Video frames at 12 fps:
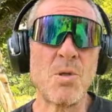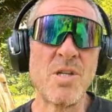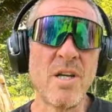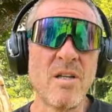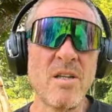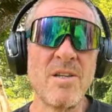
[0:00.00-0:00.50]

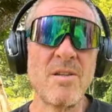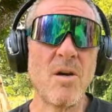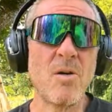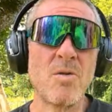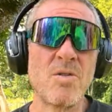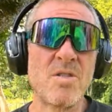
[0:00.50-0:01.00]
particularly
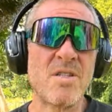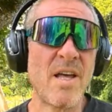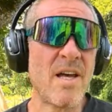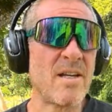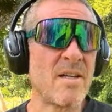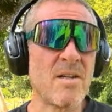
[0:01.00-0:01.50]
those
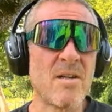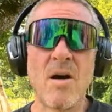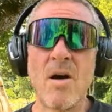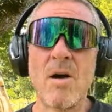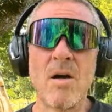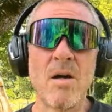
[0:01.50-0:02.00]
that
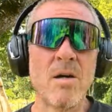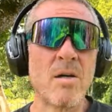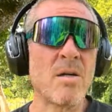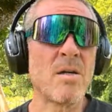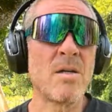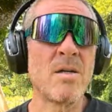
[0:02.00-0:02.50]

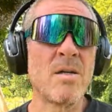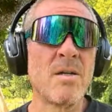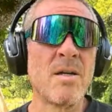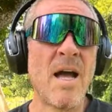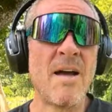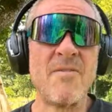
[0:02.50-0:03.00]

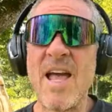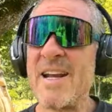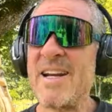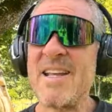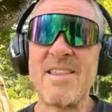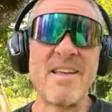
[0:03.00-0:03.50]
have
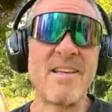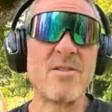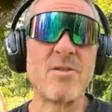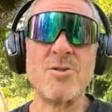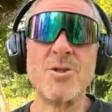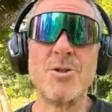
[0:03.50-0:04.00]
anything
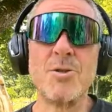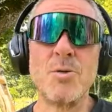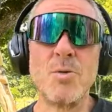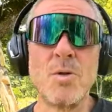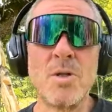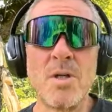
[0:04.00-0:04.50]
to
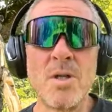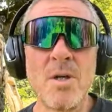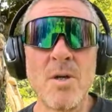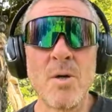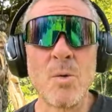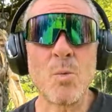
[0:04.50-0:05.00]
do
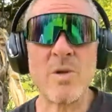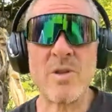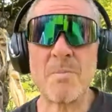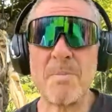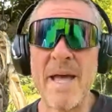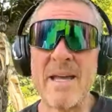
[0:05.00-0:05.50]
with
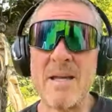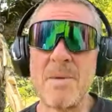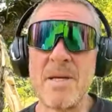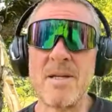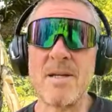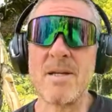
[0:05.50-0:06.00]
the
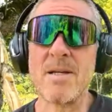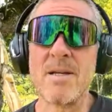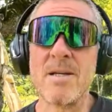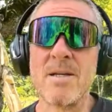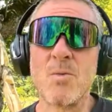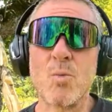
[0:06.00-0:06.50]
payment
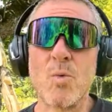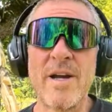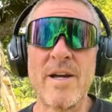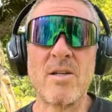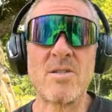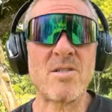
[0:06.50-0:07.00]

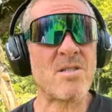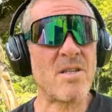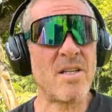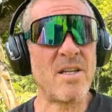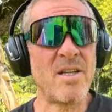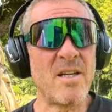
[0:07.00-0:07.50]
rails,
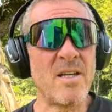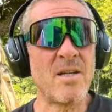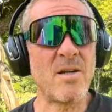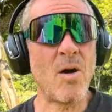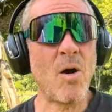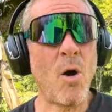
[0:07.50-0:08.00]
the
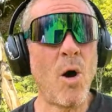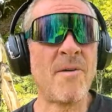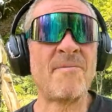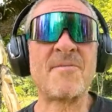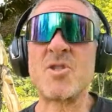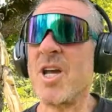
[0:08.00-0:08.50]

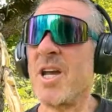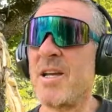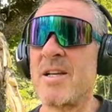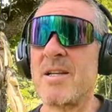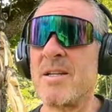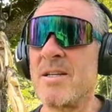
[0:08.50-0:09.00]

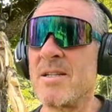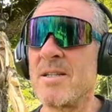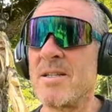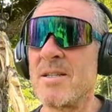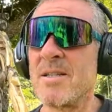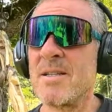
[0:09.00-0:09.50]
off-chain
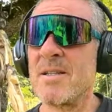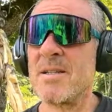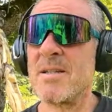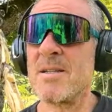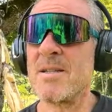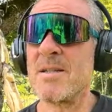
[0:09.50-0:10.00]

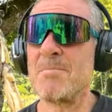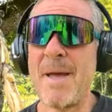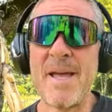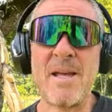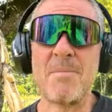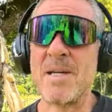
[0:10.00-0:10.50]

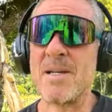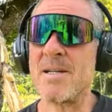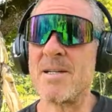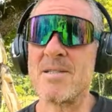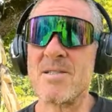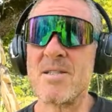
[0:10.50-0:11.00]
payment
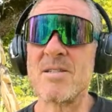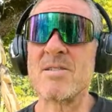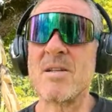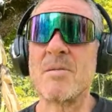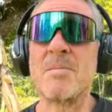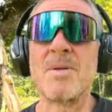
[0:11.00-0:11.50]

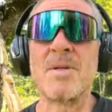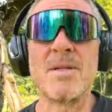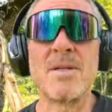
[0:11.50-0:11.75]
system.